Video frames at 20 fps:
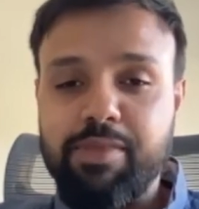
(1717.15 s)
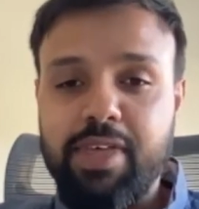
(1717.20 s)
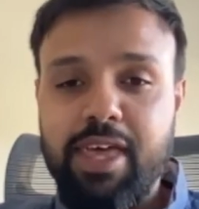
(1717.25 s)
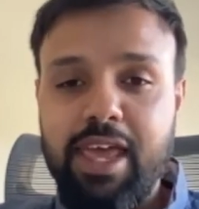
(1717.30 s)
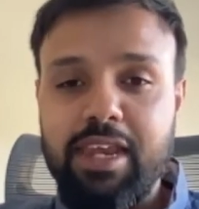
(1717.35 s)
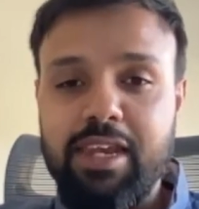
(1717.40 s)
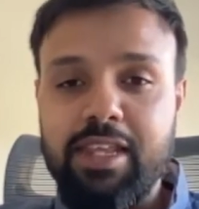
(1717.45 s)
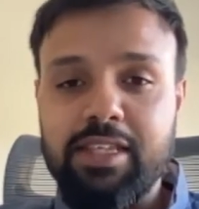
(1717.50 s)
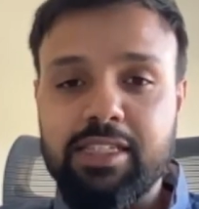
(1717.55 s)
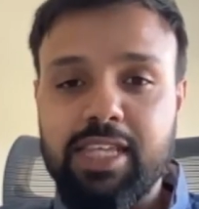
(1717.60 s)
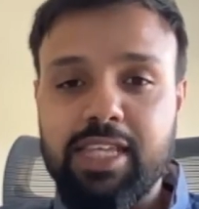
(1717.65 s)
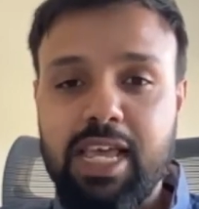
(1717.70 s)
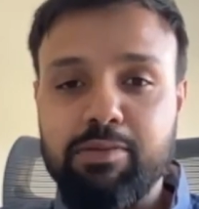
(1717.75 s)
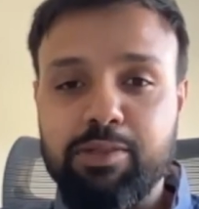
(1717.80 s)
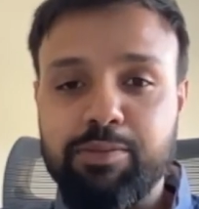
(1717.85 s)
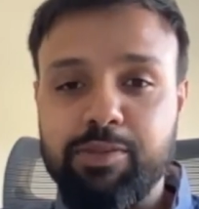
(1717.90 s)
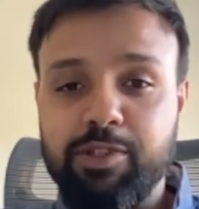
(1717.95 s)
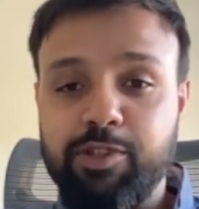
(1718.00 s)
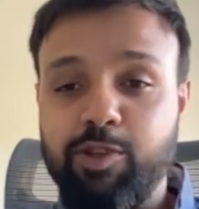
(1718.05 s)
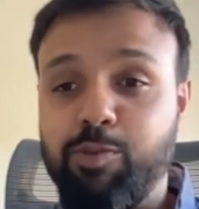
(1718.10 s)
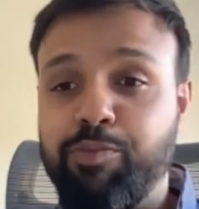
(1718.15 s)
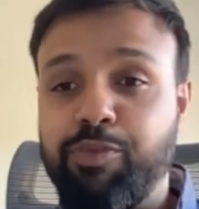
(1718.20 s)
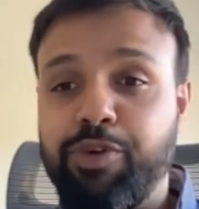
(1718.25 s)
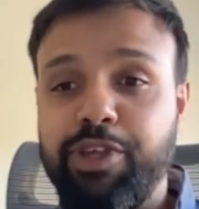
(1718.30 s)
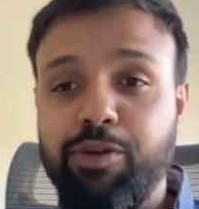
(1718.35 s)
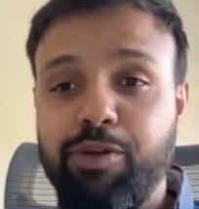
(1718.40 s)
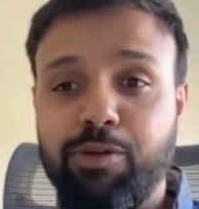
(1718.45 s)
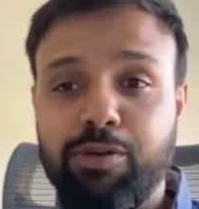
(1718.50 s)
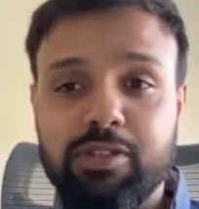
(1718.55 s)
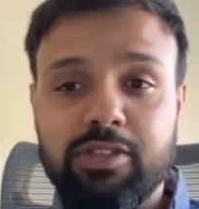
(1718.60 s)
A-list games, do
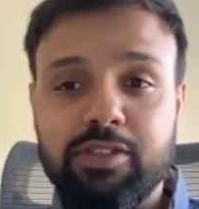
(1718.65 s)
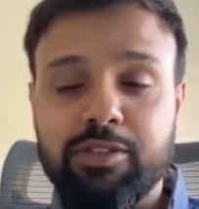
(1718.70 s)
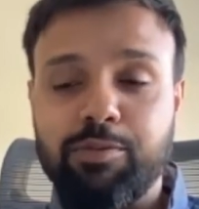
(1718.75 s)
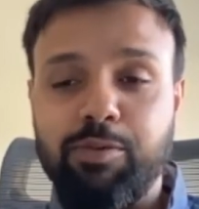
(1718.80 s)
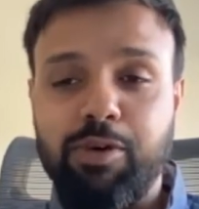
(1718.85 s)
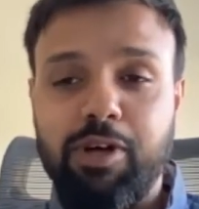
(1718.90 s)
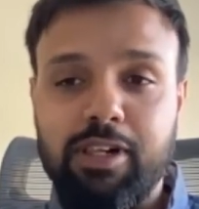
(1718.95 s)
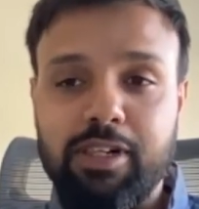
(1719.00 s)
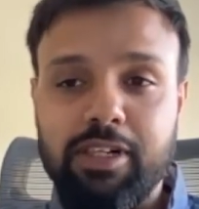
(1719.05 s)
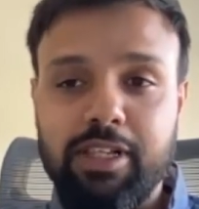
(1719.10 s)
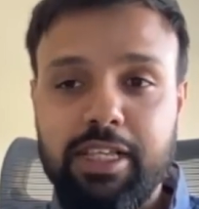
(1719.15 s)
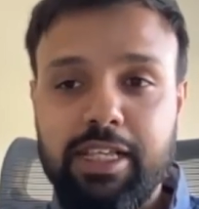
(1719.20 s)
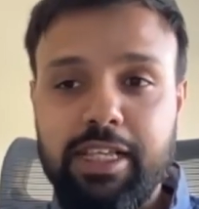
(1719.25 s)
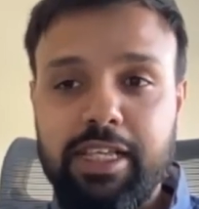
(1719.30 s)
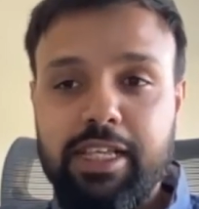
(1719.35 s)
pre-orders as well.